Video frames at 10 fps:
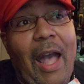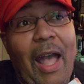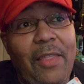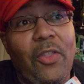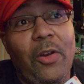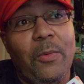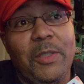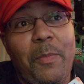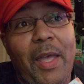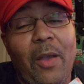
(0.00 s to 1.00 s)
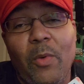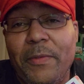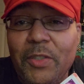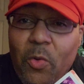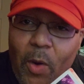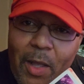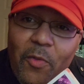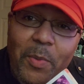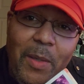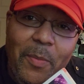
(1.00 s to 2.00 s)
I thought it was bad with
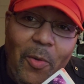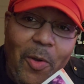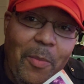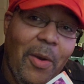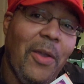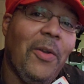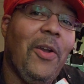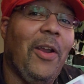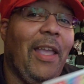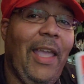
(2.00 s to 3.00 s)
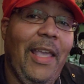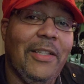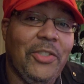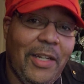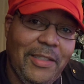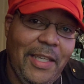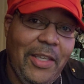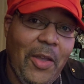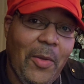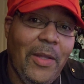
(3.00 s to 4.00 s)
12 people on Mario Kart 8 trying to take
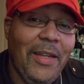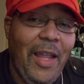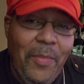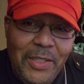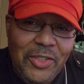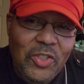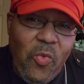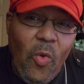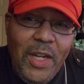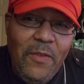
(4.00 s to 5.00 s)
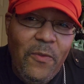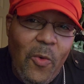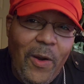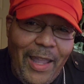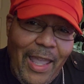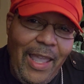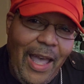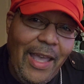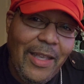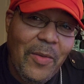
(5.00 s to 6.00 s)
you out. Now picture 24
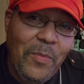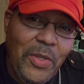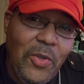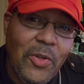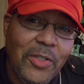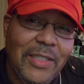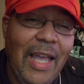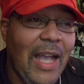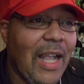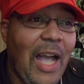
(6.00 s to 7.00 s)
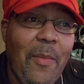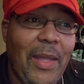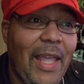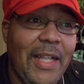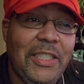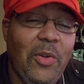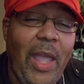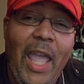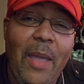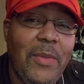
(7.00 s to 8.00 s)
AI computers coming at you,
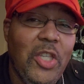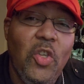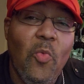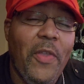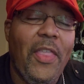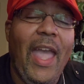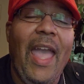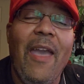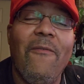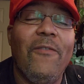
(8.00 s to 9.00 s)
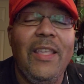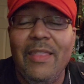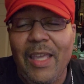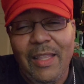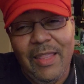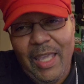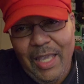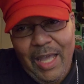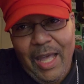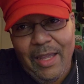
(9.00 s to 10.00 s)
hamming you with everything they
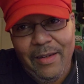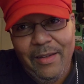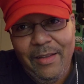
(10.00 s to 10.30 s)
got.